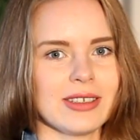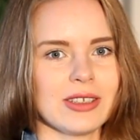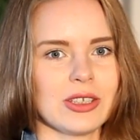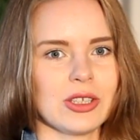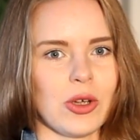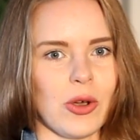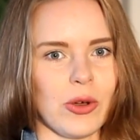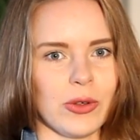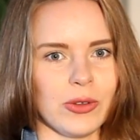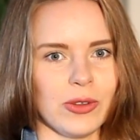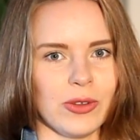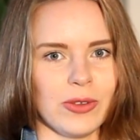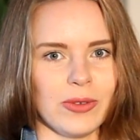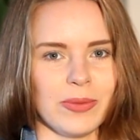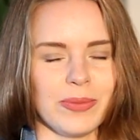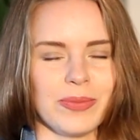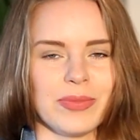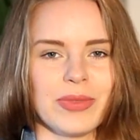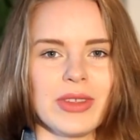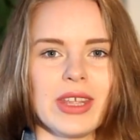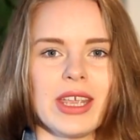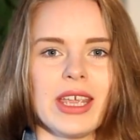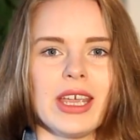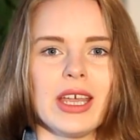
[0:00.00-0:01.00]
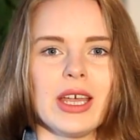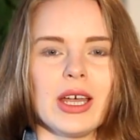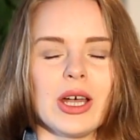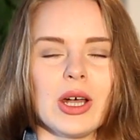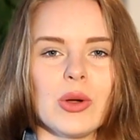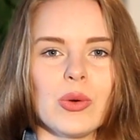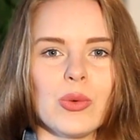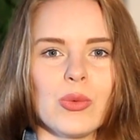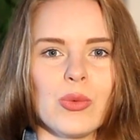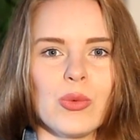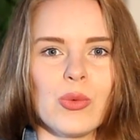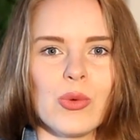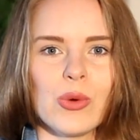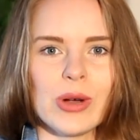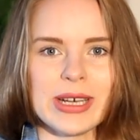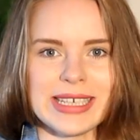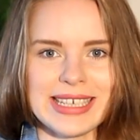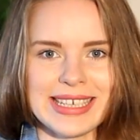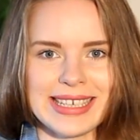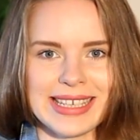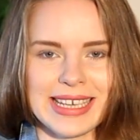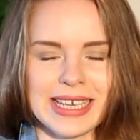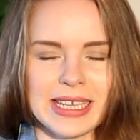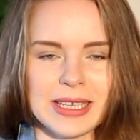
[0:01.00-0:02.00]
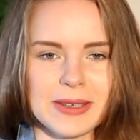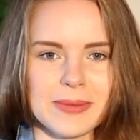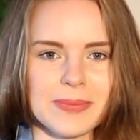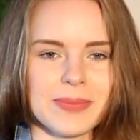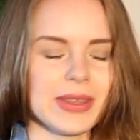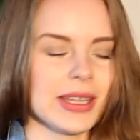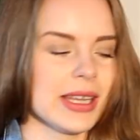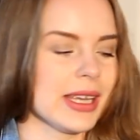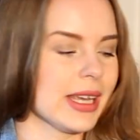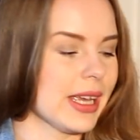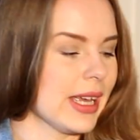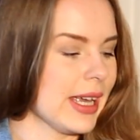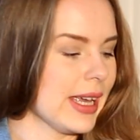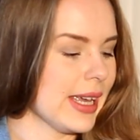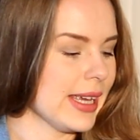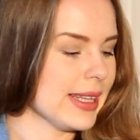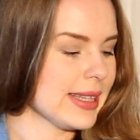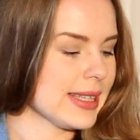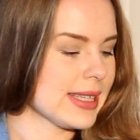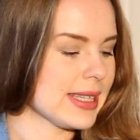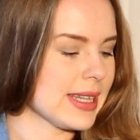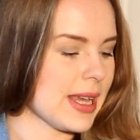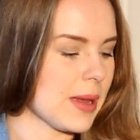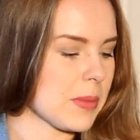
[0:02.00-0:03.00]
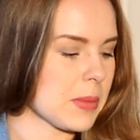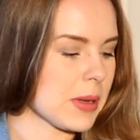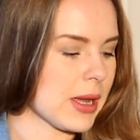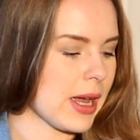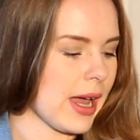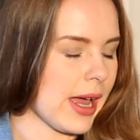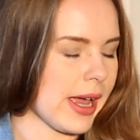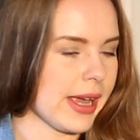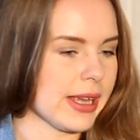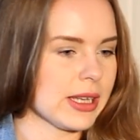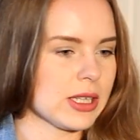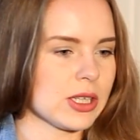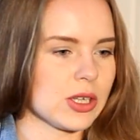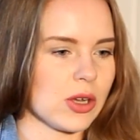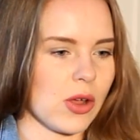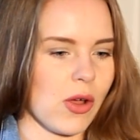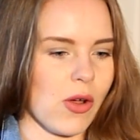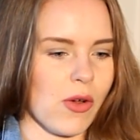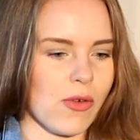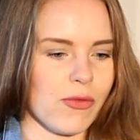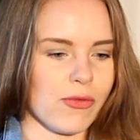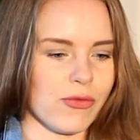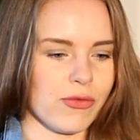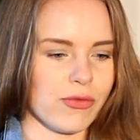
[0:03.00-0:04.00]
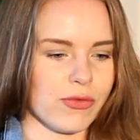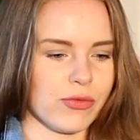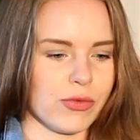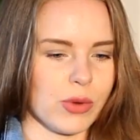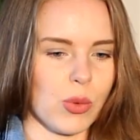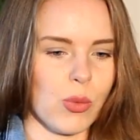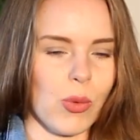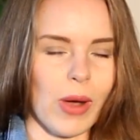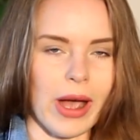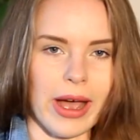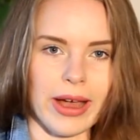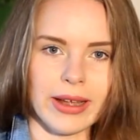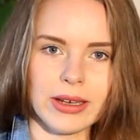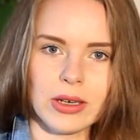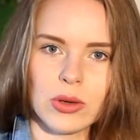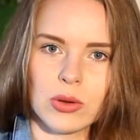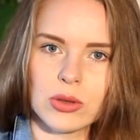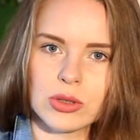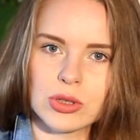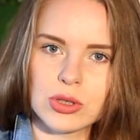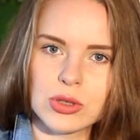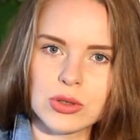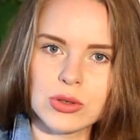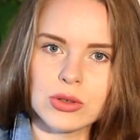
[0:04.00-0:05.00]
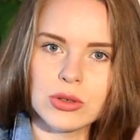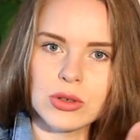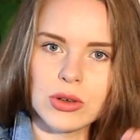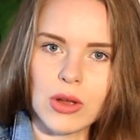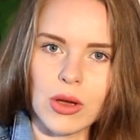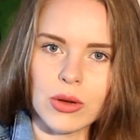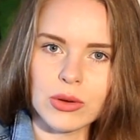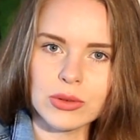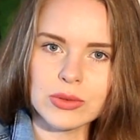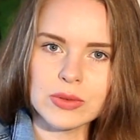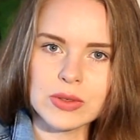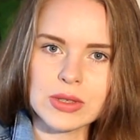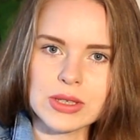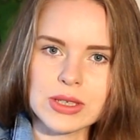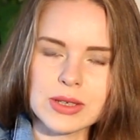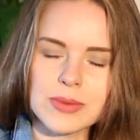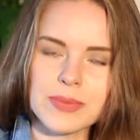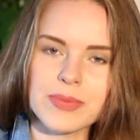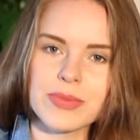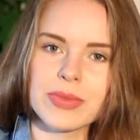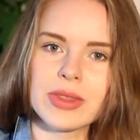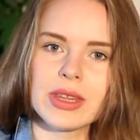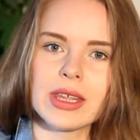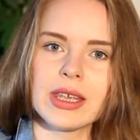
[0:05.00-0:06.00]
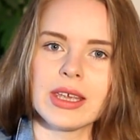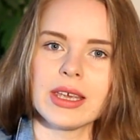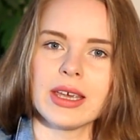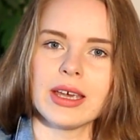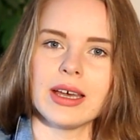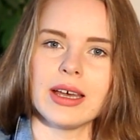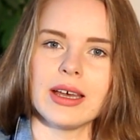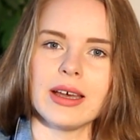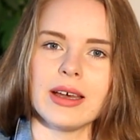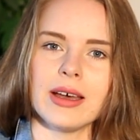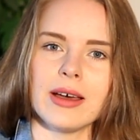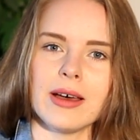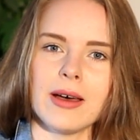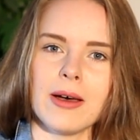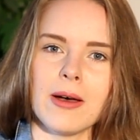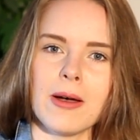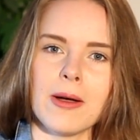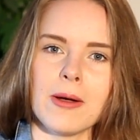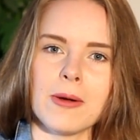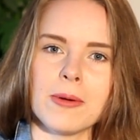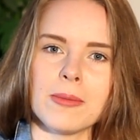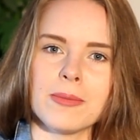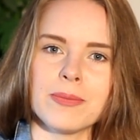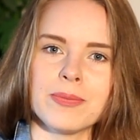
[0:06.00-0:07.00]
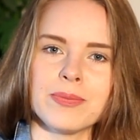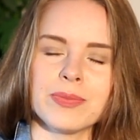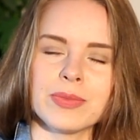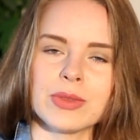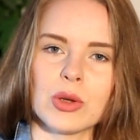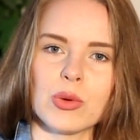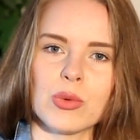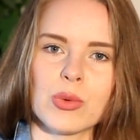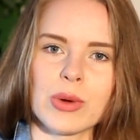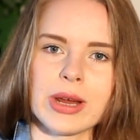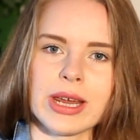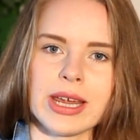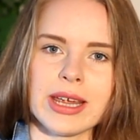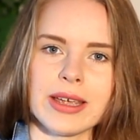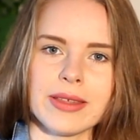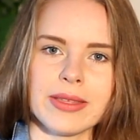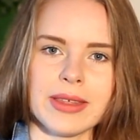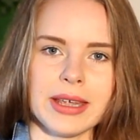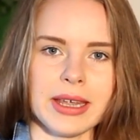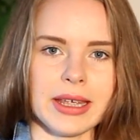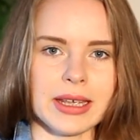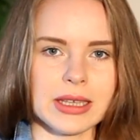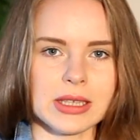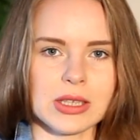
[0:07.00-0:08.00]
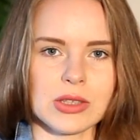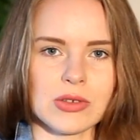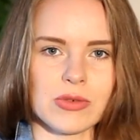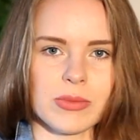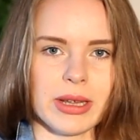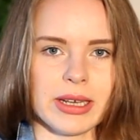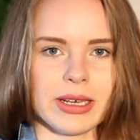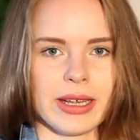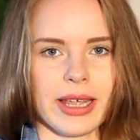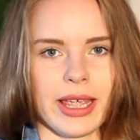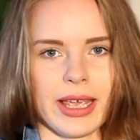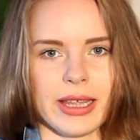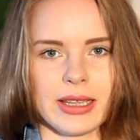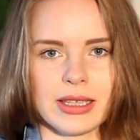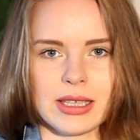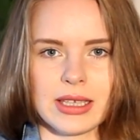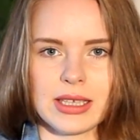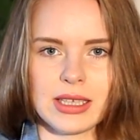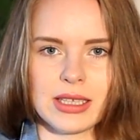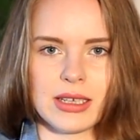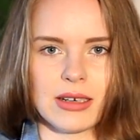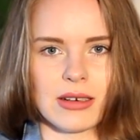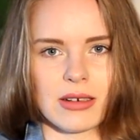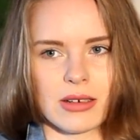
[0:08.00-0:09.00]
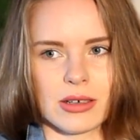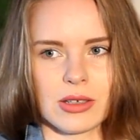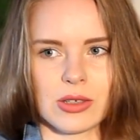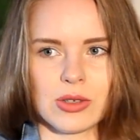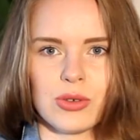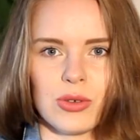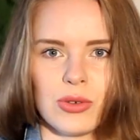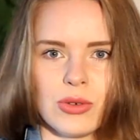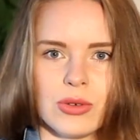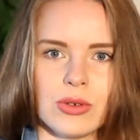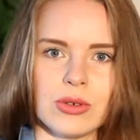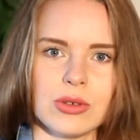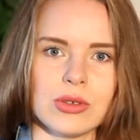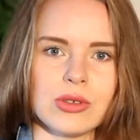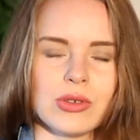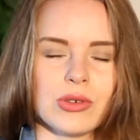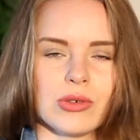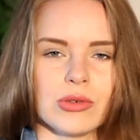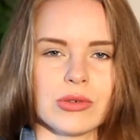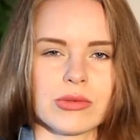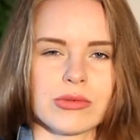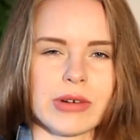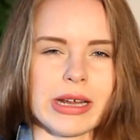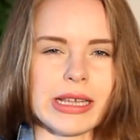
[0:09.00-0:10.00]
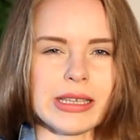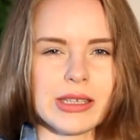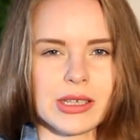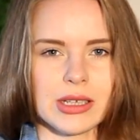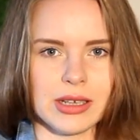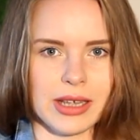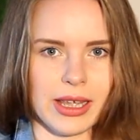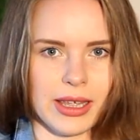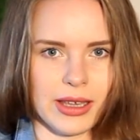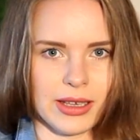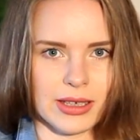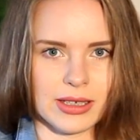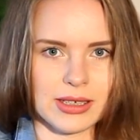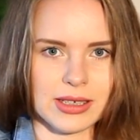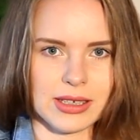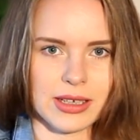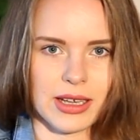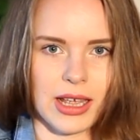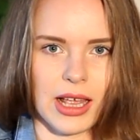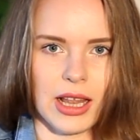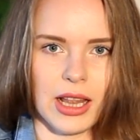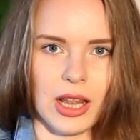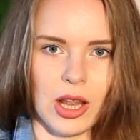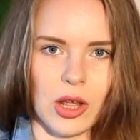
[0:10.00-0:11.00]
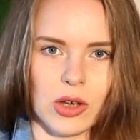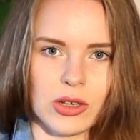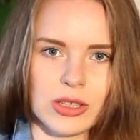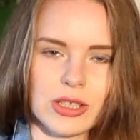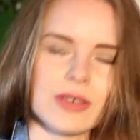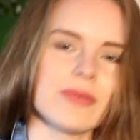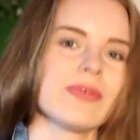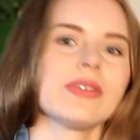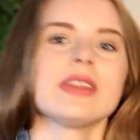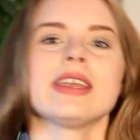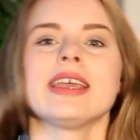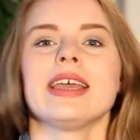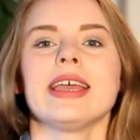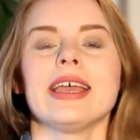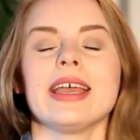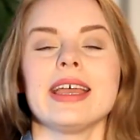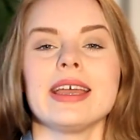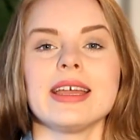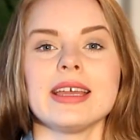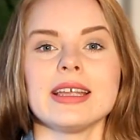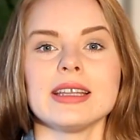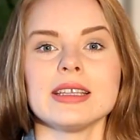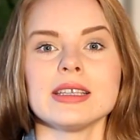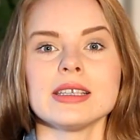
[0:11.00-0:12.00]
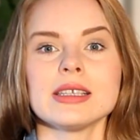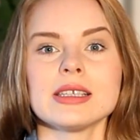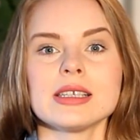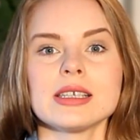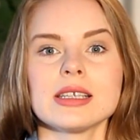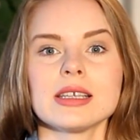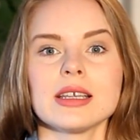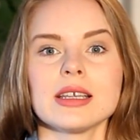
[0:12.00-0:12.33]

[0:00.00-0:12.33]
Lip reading: tone. What is it? It's some kind of 1 or 2 notes where the instrument gets started to resonate a lot. And